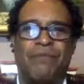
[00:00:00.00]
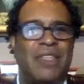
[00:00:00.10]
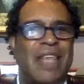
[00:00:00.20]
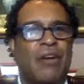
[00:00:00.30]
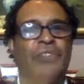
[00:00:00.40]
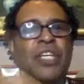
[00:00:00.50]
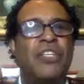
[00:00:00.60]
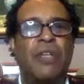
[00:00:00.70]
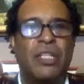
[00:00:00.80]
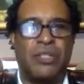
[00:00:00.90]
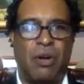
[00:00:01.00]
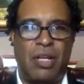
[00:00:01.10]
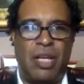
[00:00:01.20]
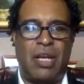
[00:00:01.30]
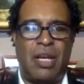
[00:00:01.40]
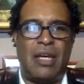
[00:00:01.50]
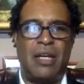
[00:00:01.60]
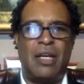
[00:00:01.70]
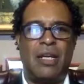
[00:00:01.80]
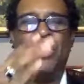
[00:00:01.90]
I'm not going to teach you this on the internet.
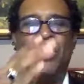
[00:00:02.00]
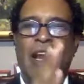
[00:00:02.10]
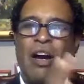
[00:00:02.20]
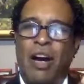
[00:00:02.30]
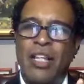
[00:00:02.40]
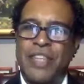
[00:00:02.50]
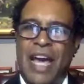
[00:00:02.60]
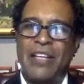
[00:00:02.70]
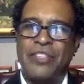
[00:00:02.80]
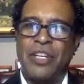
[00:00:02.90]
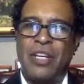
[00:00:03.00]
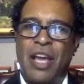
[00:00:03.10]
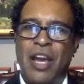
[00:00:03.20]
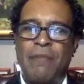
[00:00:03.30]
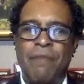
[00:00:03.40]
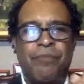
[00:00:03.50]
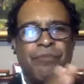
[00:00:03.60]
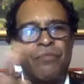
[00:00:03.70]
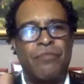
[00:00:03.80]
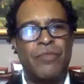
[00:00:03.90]
You got 100,000 in there.
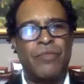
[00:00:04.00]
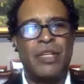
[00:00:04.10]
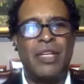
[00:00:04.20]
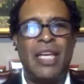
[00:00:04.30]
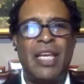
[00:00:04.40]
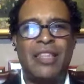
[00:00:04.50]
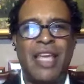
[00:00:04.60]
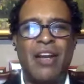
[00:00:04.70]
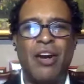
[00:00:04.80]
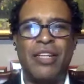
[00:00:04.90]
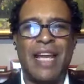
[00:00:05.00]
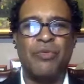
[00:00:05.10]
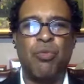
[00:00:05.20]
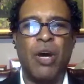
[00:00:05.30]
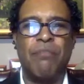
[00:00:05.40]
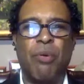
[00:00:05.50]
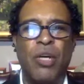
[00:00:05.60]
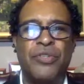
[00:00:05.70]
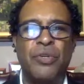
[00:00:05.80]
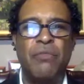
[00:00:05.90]
That's
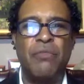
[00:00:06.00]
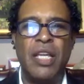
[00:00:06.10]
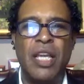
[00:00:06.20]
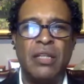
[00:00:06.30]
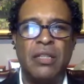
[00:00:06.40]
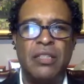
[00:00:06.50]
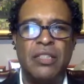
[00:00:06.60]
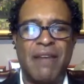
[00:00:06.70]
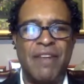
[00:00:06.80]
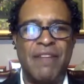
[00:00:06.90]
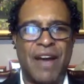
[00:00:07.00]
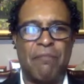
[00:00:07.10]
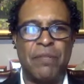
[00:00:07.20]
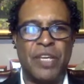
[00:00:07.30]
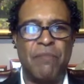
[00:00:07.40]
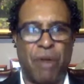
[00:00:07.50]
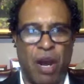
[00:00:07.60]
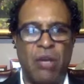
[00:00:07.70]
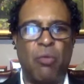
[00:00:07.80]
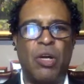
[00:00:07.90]
1.2 million. 75%
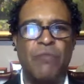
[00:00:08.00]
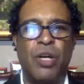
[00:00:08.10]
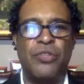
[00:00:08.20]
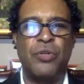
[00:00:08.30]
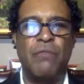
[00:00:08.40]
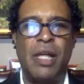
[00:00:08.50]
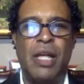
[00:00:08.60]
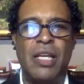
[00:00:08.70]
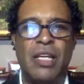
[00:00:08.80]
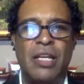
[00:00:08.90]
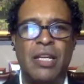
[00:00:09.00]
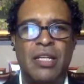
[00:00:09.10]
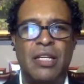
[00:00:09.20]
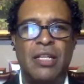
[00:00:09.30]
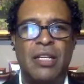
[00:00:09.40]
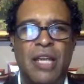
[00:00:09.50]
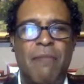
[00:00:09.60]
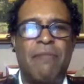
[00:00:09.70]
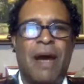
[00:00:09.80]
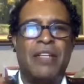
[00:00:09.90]
borrowing 1.2 million.
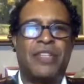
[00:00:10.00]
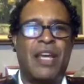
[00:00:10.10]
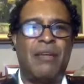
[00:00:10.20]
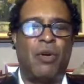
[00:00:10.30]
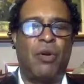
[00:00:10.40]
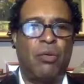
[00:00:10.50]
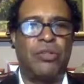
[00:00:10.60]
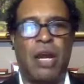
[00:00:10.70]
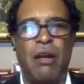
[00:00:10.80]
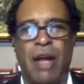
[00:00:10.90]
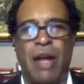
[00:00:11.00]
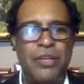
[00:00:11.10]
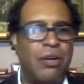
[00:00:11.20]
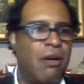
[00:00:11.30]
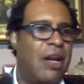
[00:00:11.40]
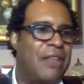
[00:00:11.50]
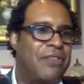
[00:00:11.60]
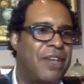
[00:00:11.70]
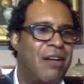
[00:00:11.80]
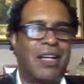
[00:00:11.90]
Everybody say, well, Derek, how you going
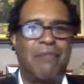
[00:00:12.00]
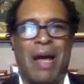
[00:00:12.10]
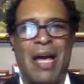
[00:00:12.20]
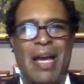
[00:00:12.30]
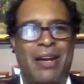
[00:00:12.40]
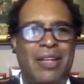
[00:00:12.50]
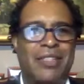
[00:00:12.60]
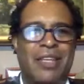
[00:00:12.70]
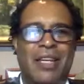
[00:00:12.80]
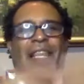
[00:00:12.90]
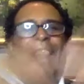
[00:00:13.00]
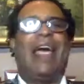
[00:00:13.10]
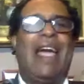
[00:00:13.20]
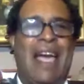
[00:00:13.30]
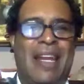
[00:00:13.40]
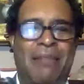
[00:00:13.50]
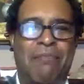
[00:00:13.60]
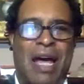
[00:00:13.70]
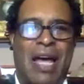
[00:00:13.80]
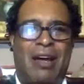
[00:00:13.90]
out there and buying all this land
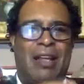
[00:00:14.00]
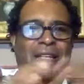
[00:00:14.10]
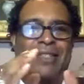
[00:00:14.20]
and buying all